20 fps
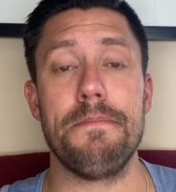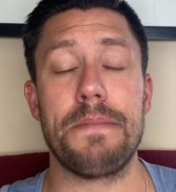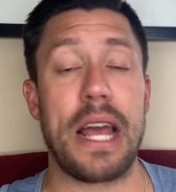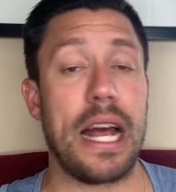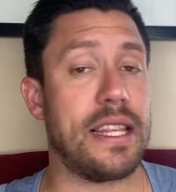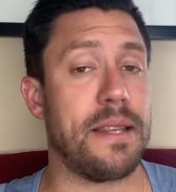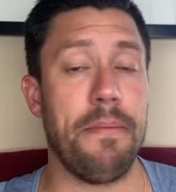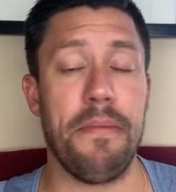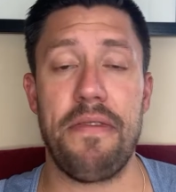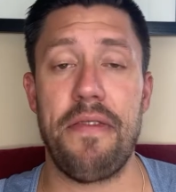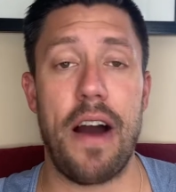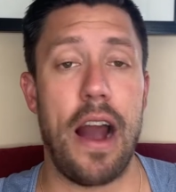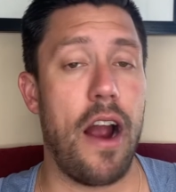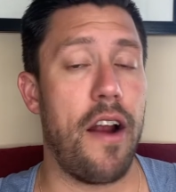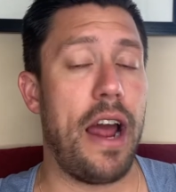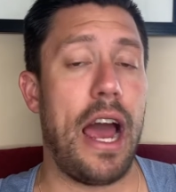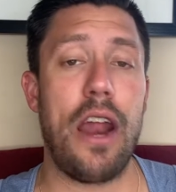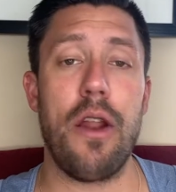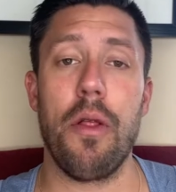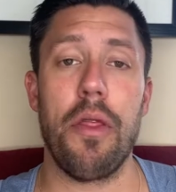gets him
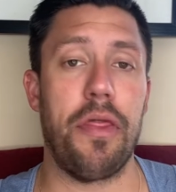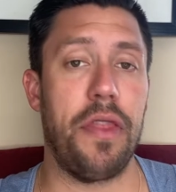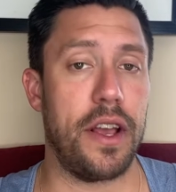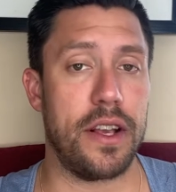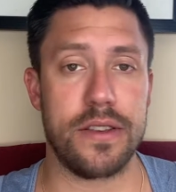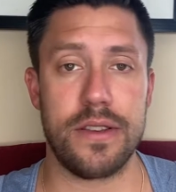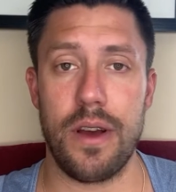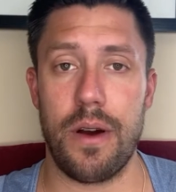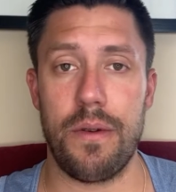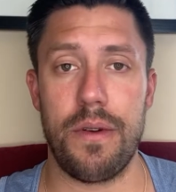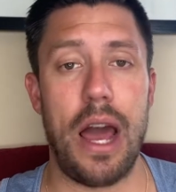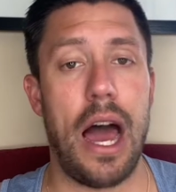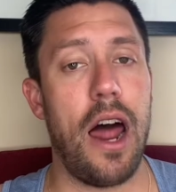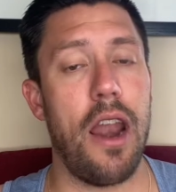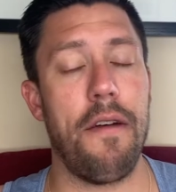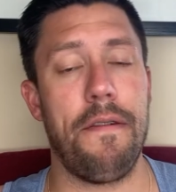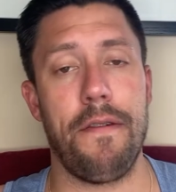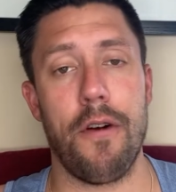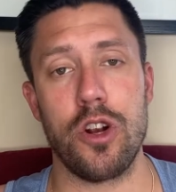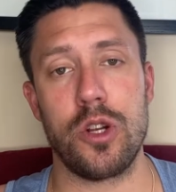fired. I don't think so. Not
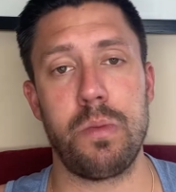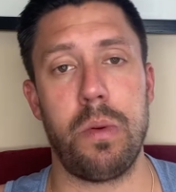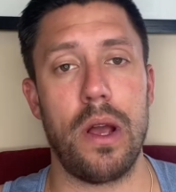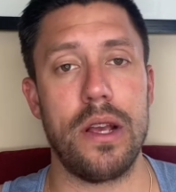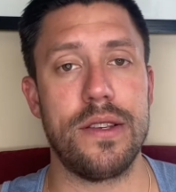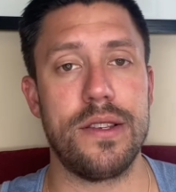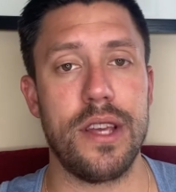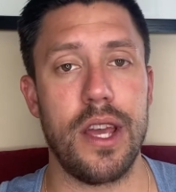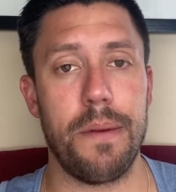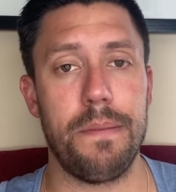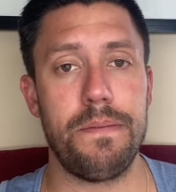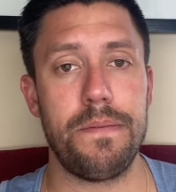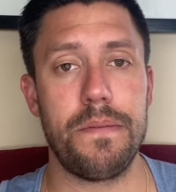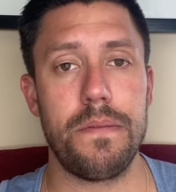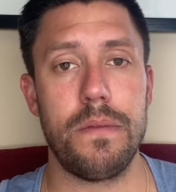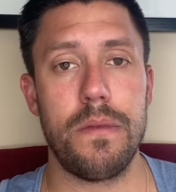in the first place team.